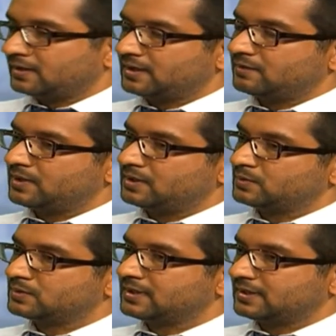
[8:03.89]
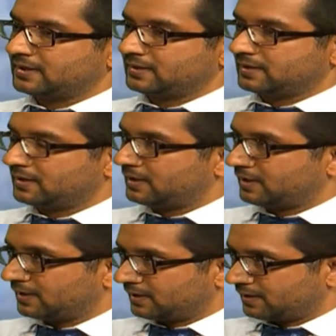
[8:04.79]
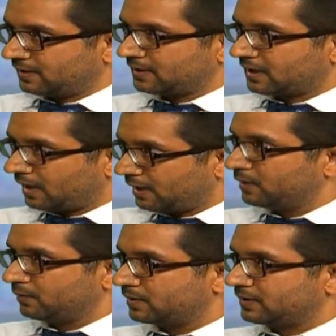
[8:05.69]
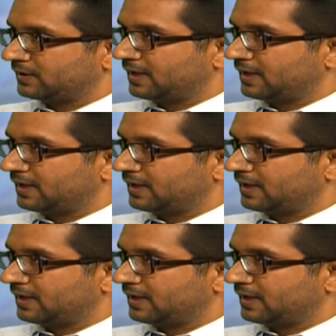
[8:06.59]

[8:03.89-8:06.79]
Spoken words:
Then we do the cardio,